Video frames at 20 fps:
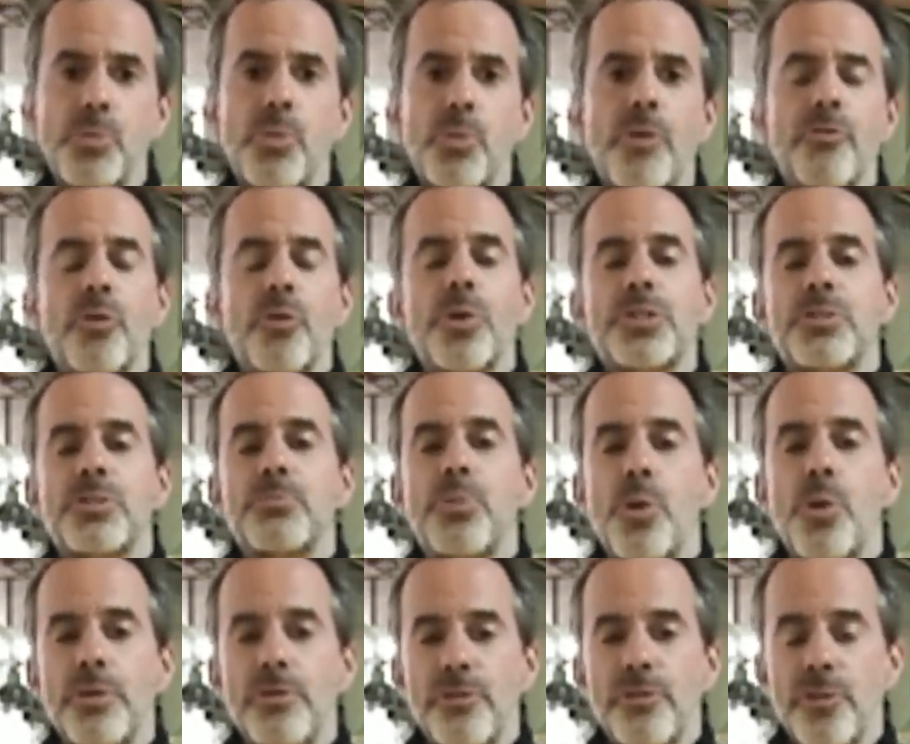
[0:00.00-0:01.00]
But what for what's
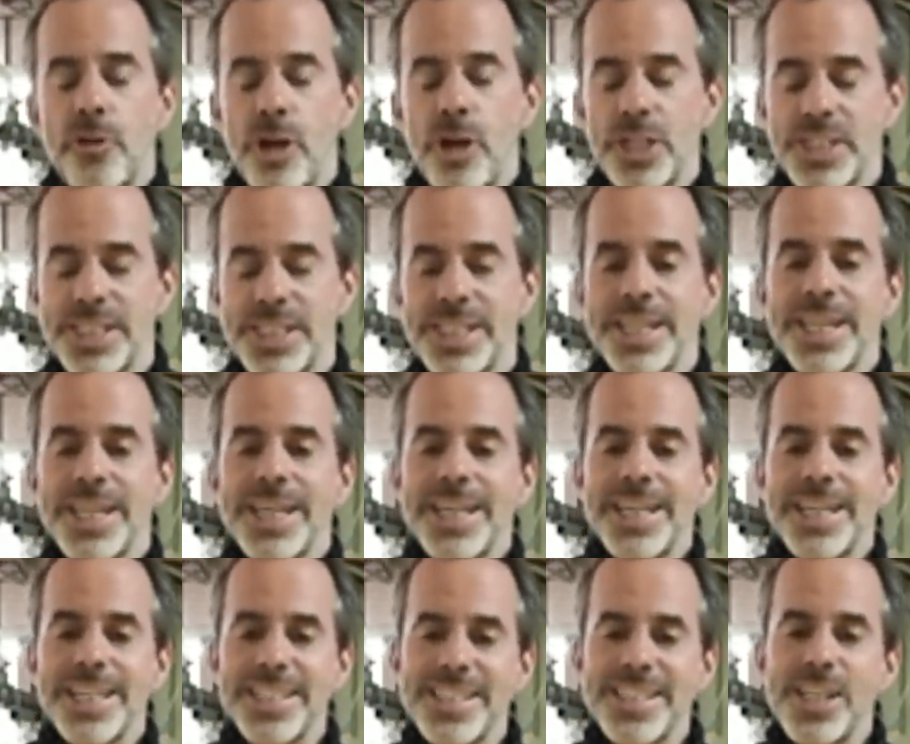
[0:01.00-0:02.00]
important for us
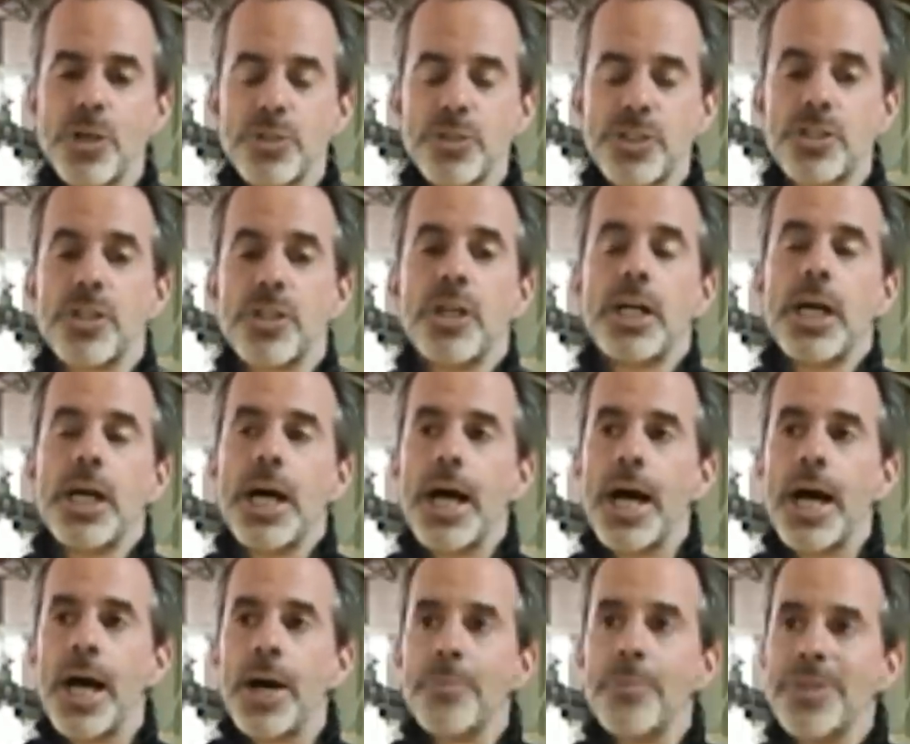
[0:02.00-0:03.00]
is those
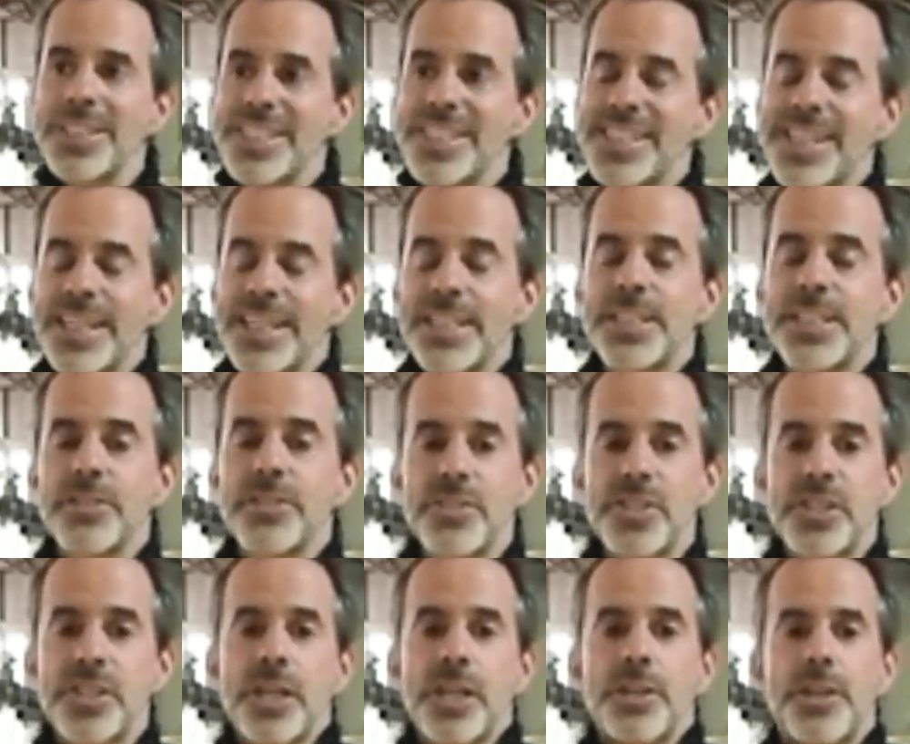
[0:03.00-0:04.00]
um,
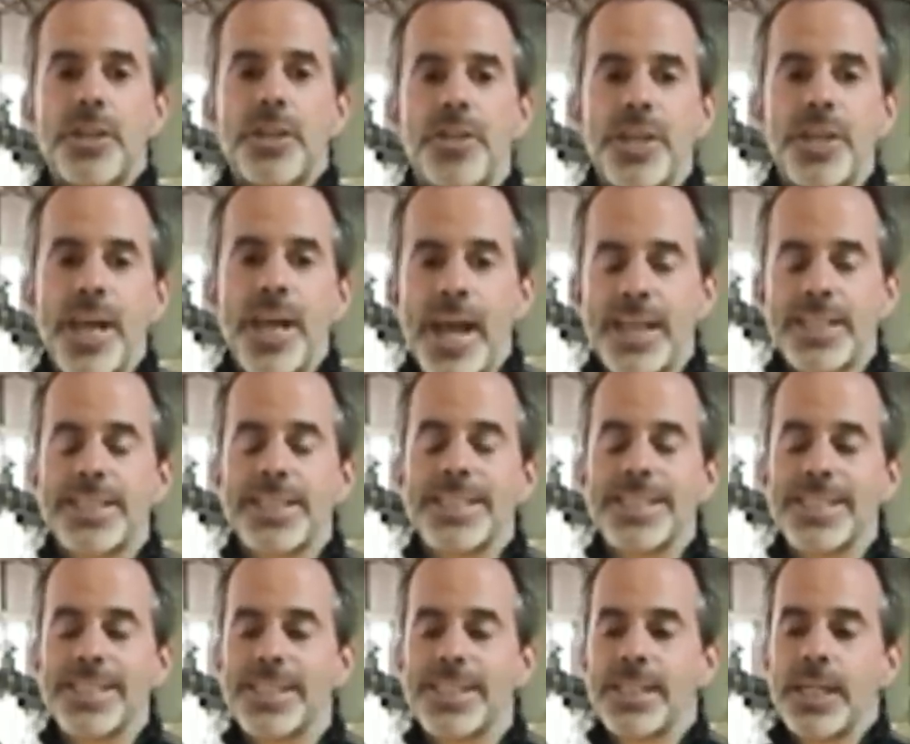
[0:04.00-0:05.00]
incentives that the act
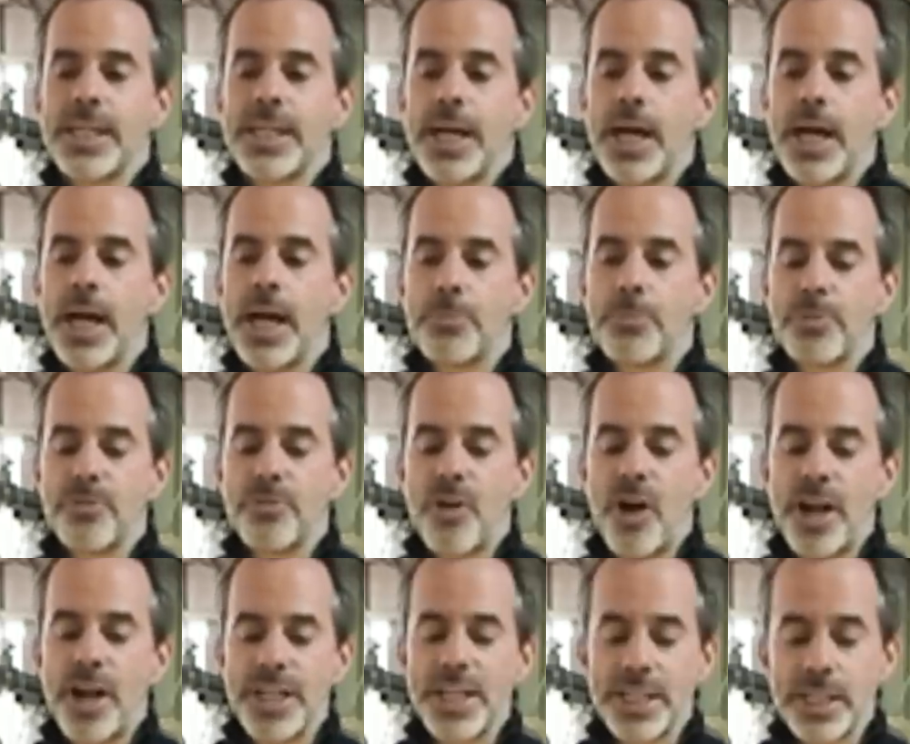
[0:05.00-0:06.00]
is uh,
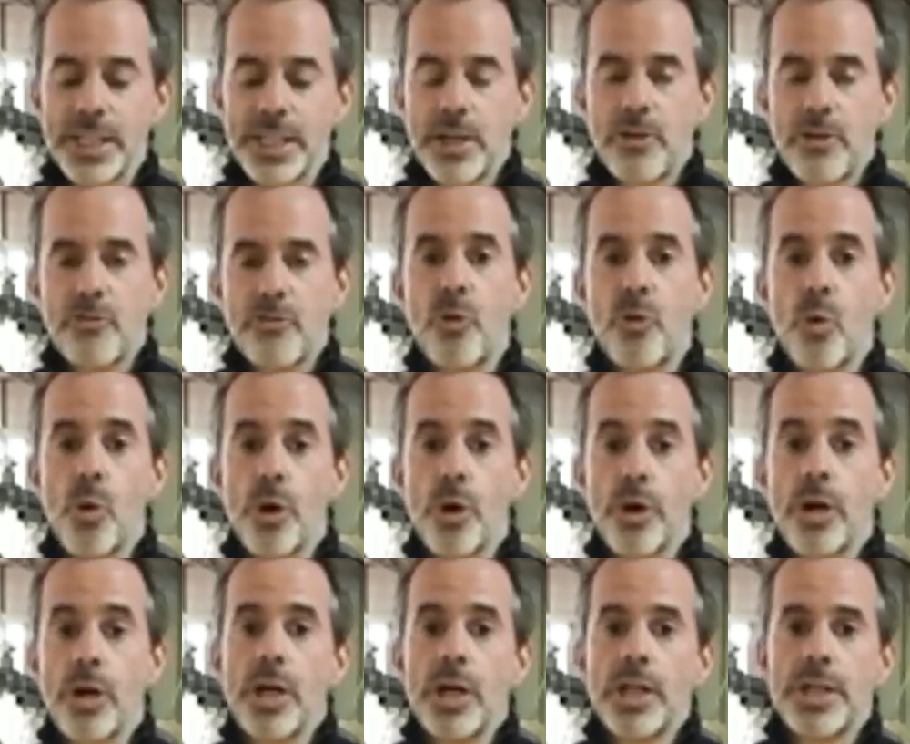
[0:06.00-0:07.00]
providing
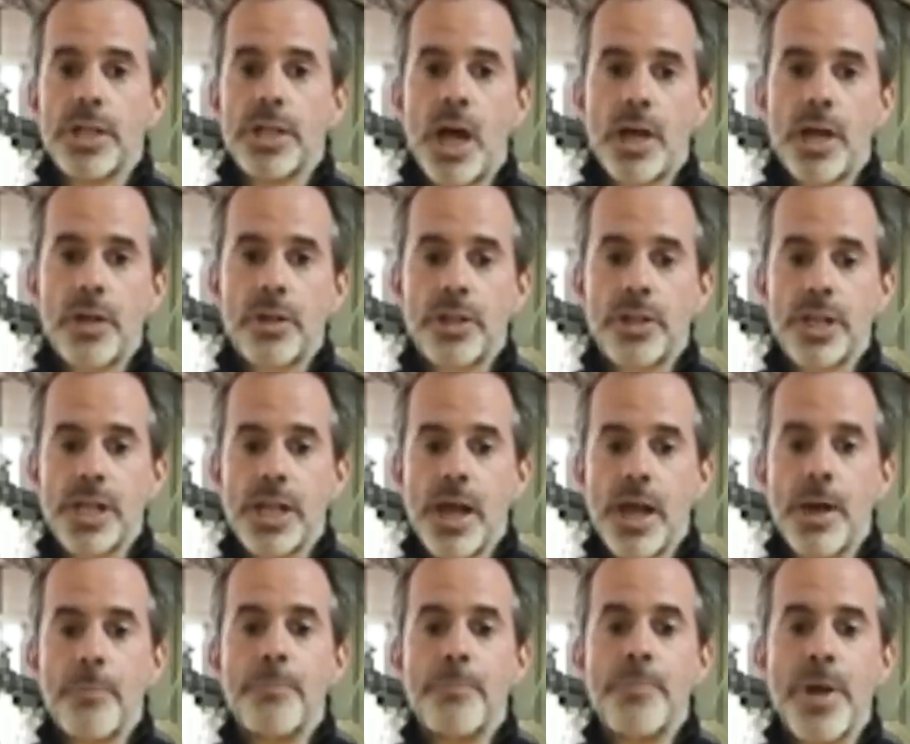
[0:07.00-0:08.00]
for not only
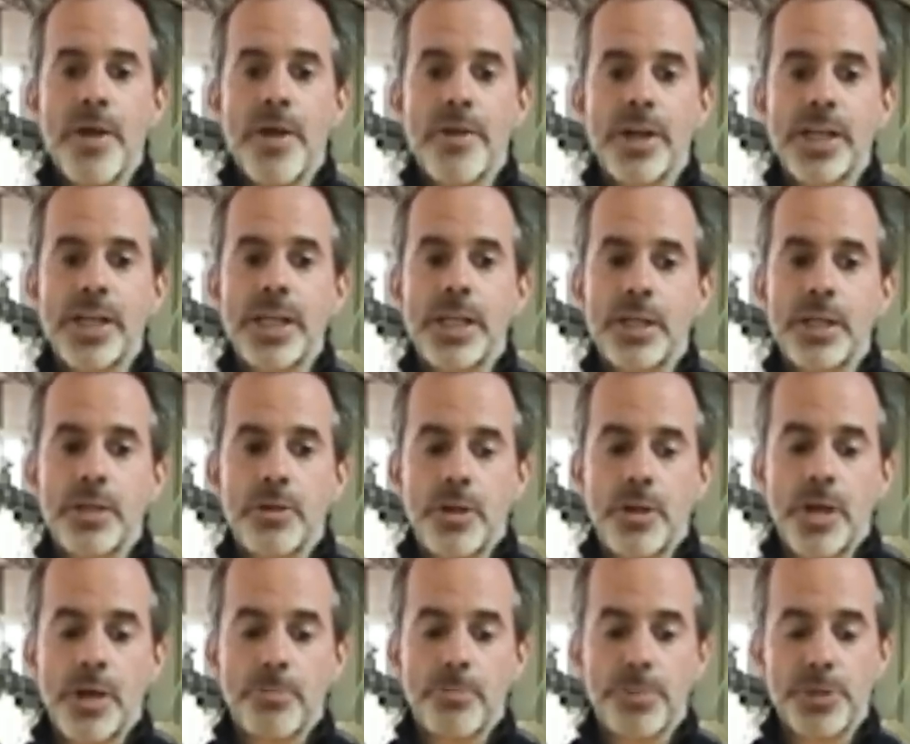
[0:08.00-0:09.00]

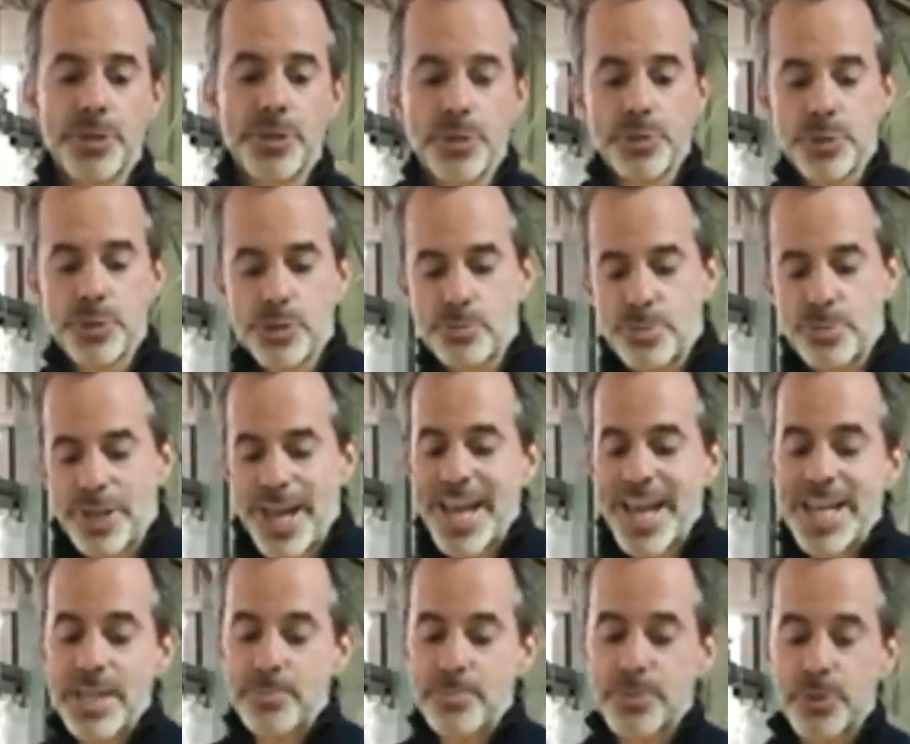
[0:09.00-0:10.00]
American uh, producers, but
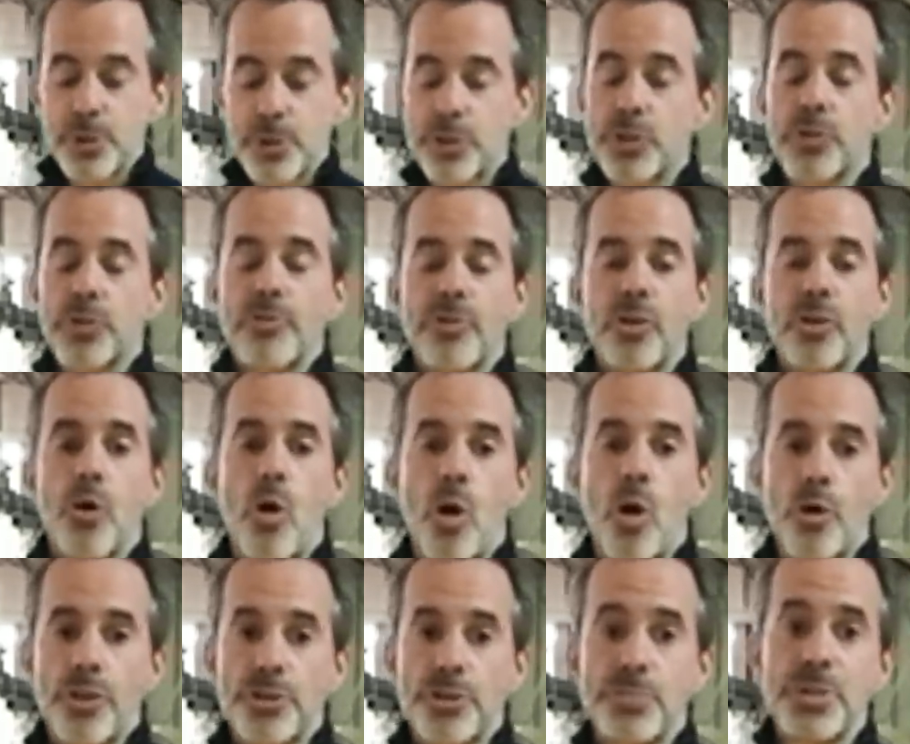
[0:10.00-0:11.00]
any producer of a
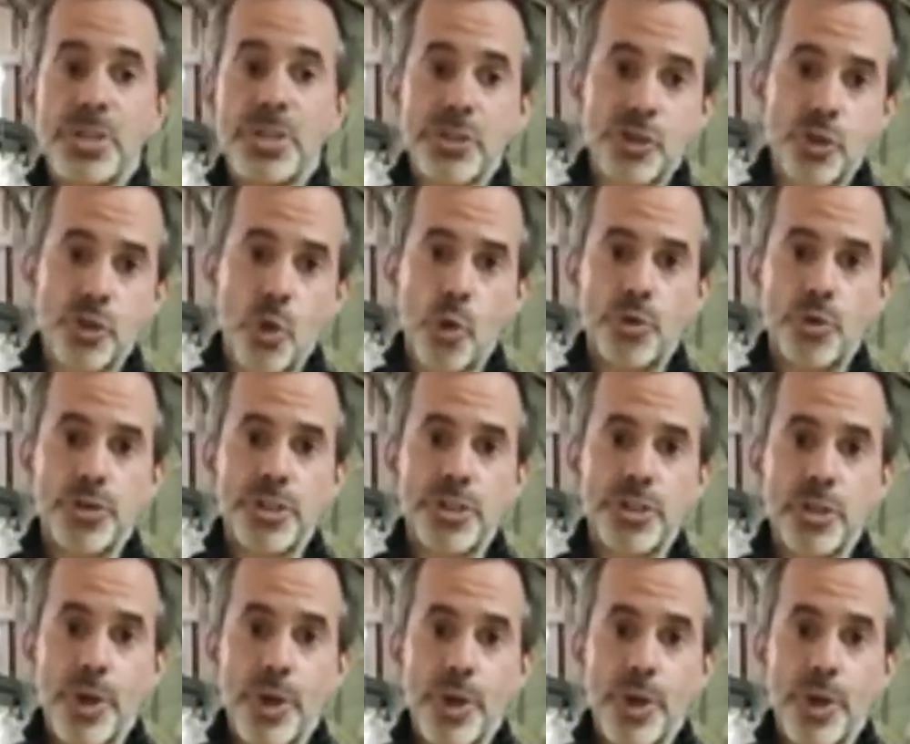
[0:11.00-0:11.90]
car that's being sold in the